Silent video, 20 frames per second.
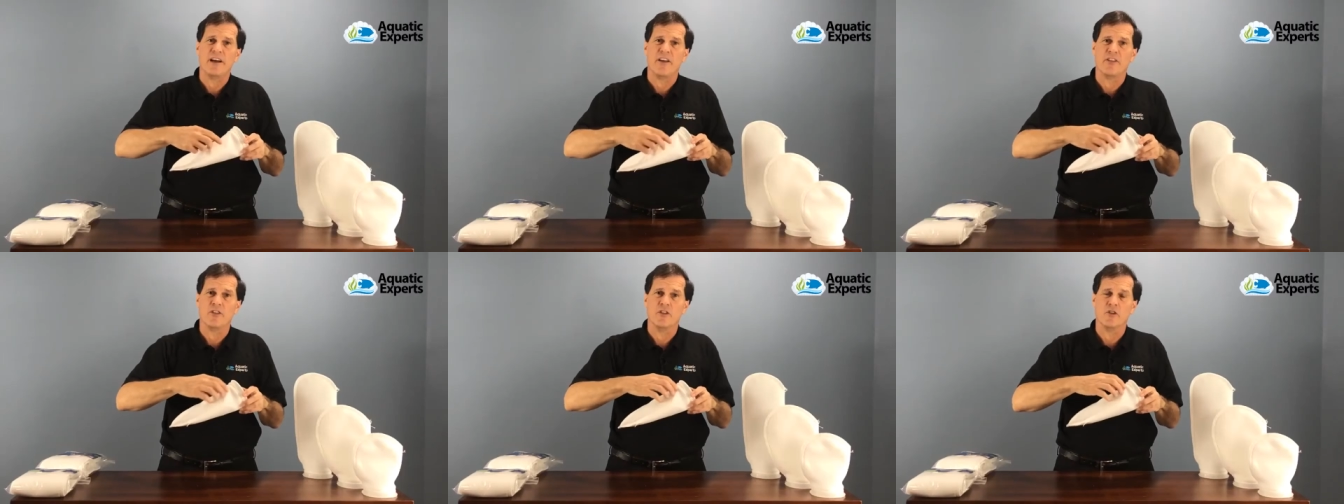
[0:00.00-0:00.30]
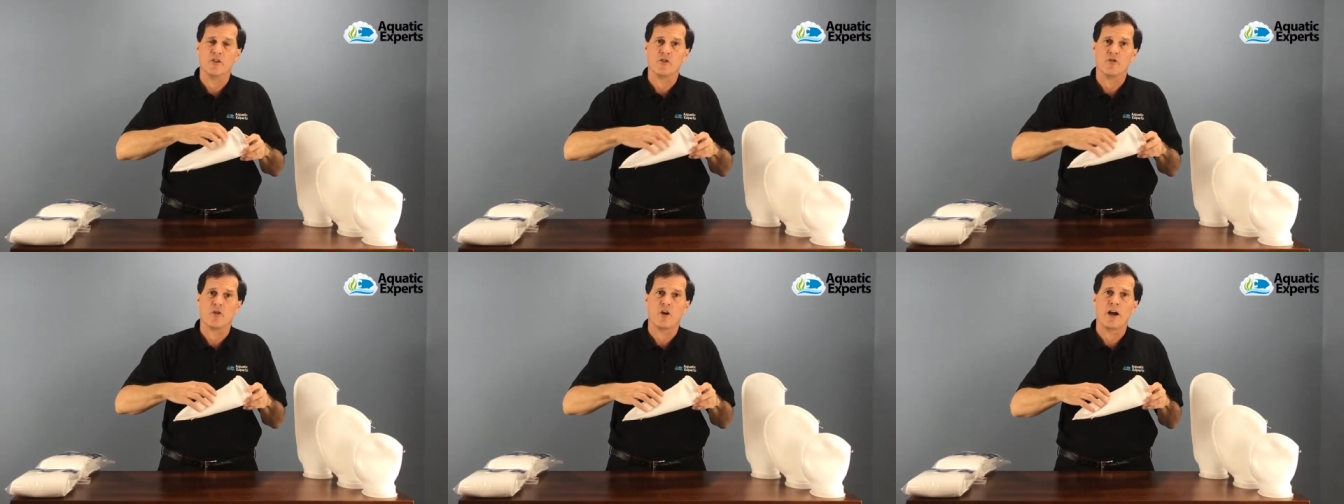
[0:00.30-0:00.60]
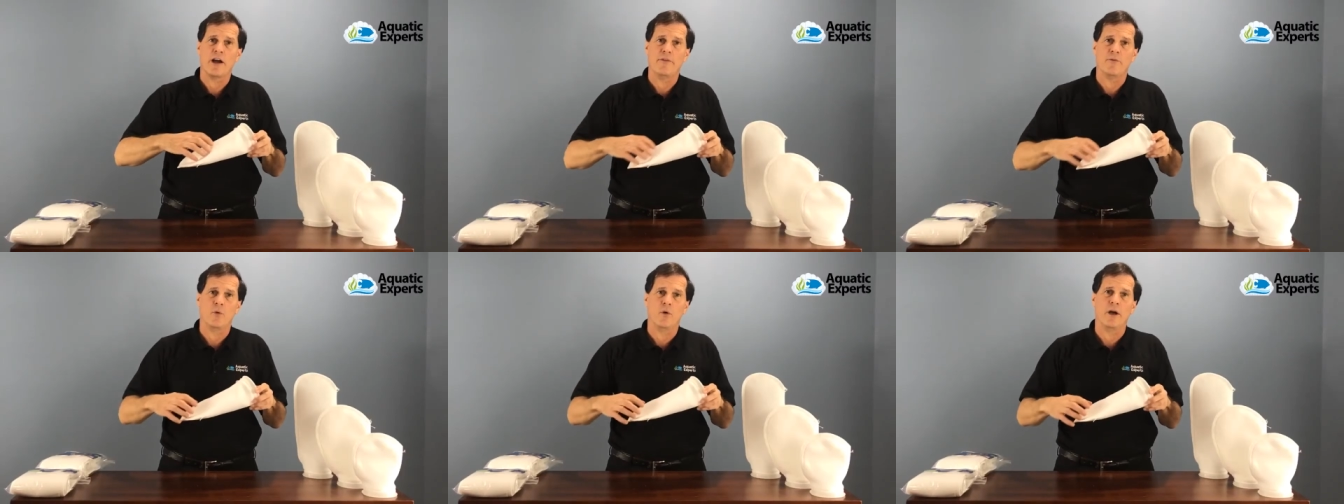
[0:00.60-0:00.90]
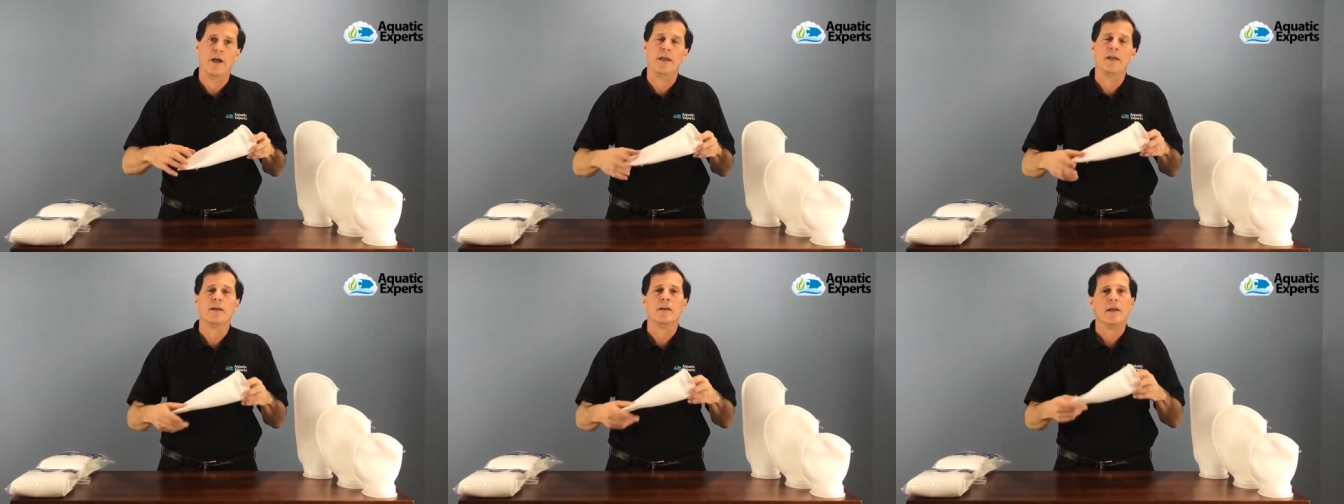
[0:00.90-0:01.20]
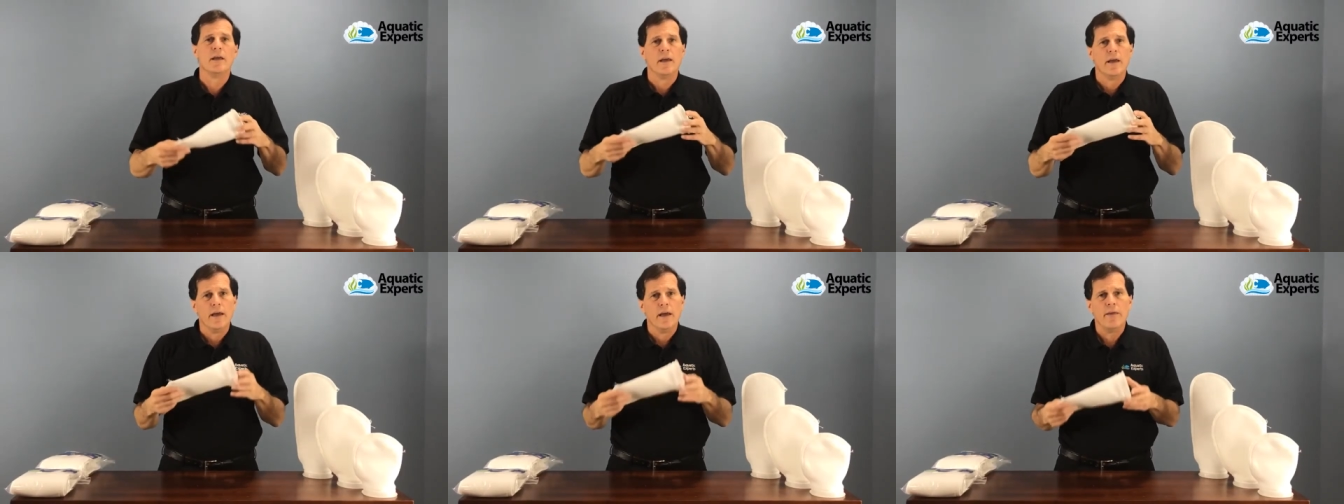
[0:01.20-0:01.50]
out in their driveway.
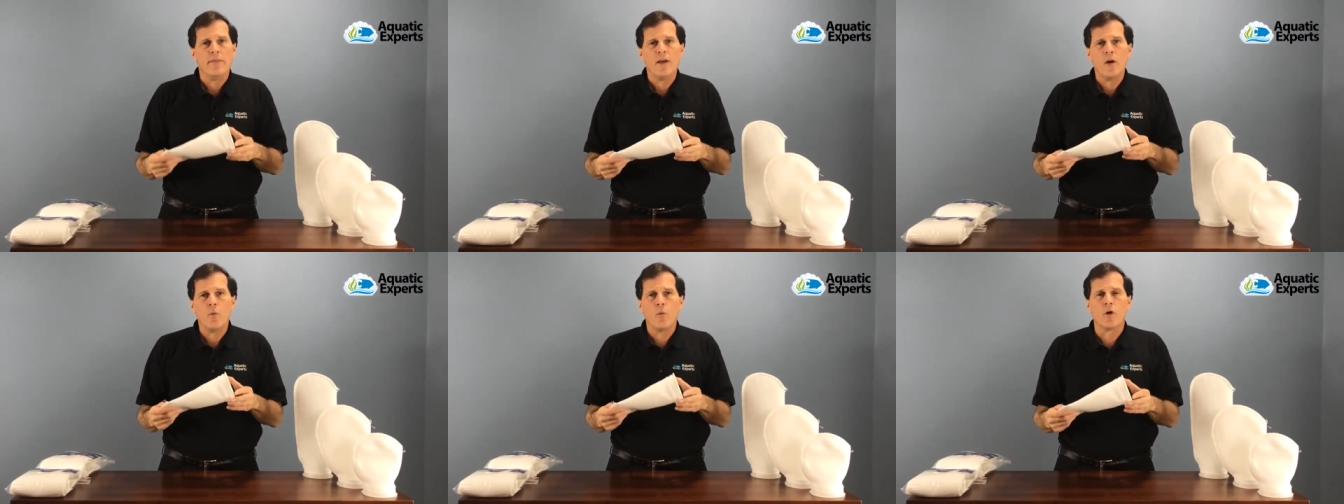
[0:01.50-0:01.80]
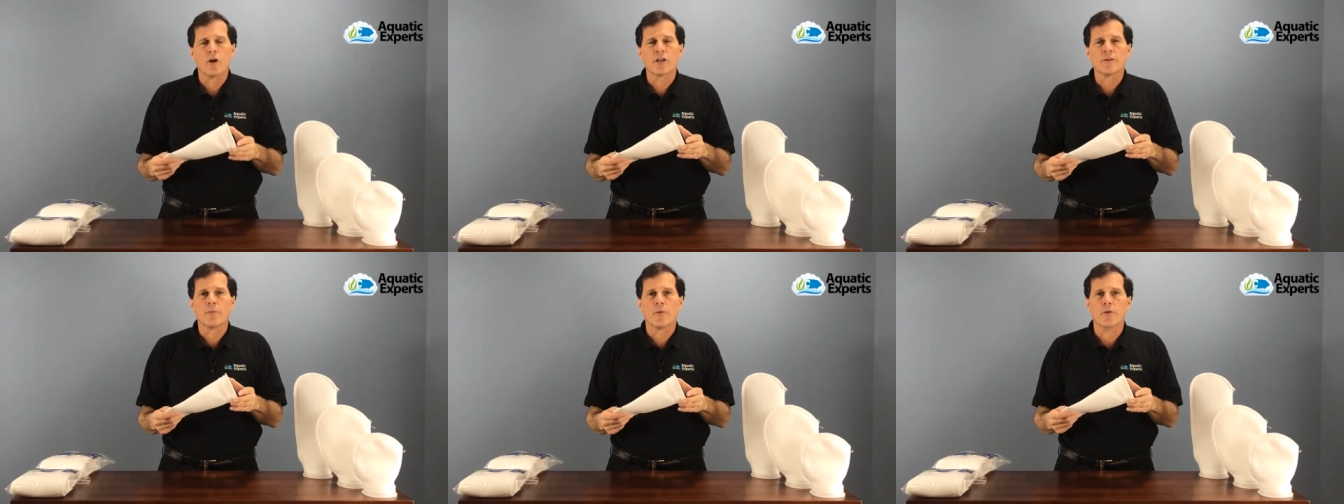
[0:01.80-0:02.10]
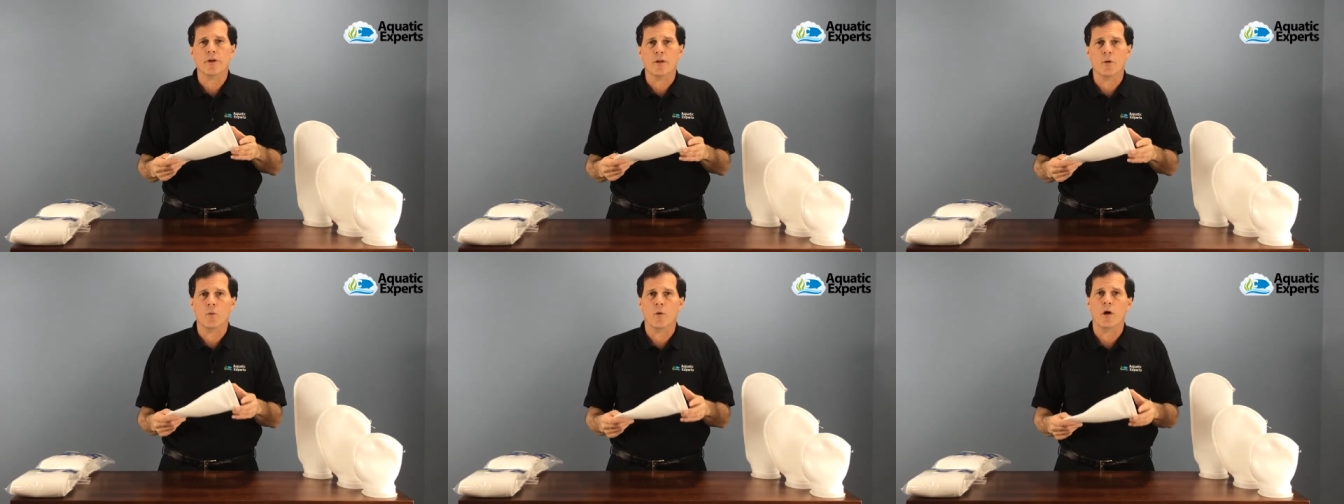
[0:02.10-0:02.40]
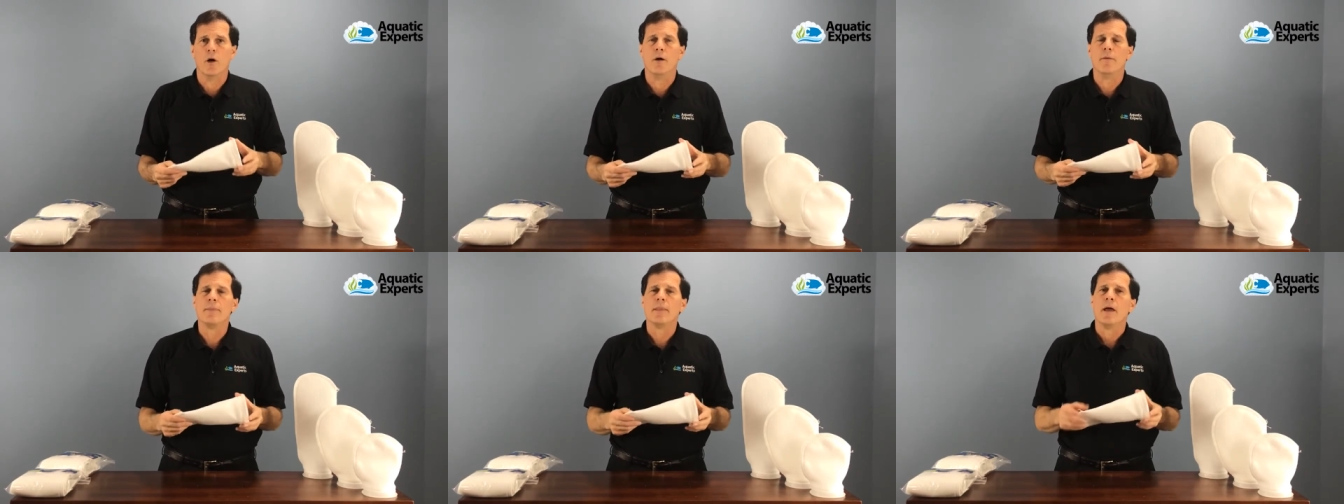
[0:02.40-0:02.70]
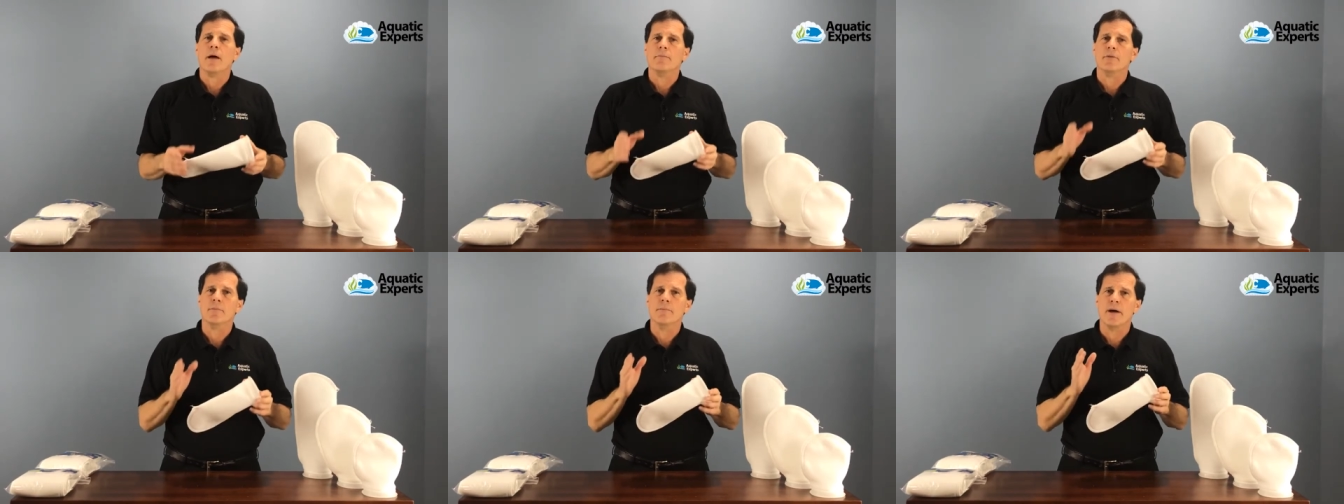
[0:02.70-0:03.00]
And that works pretty well.
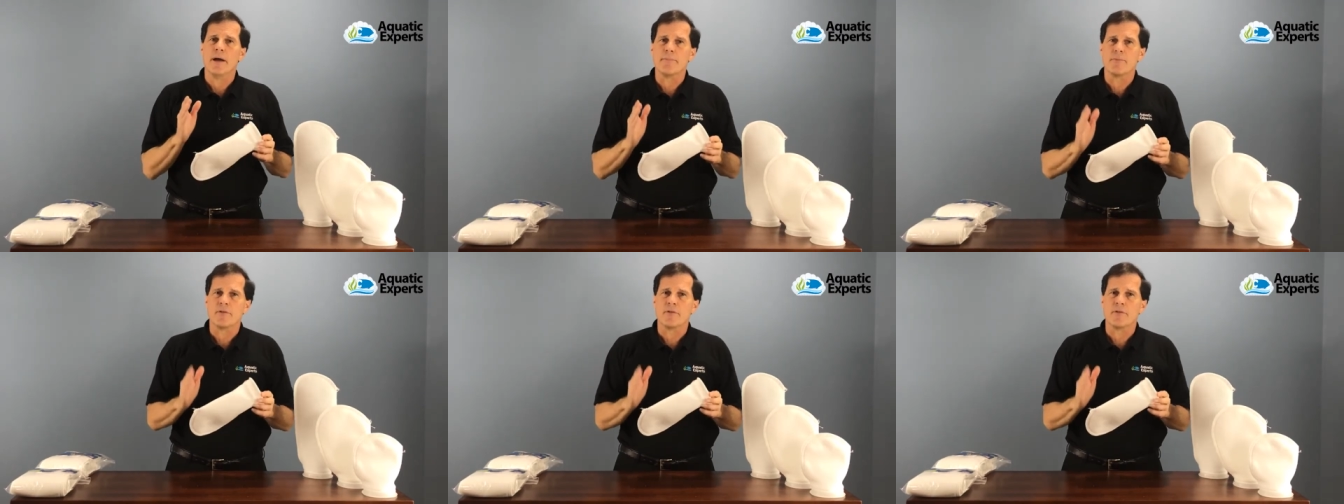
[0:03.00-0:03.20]
But my